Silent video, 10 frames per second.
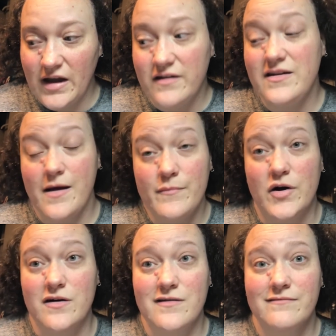
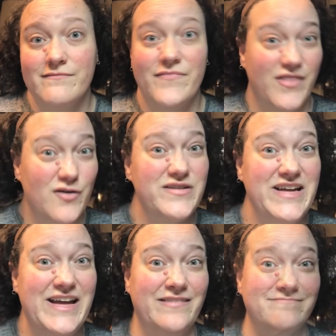number
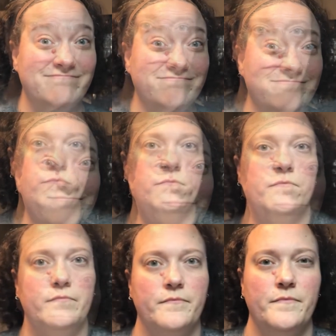13.
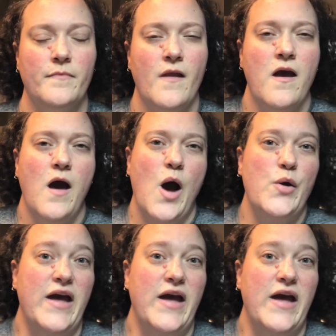Okay,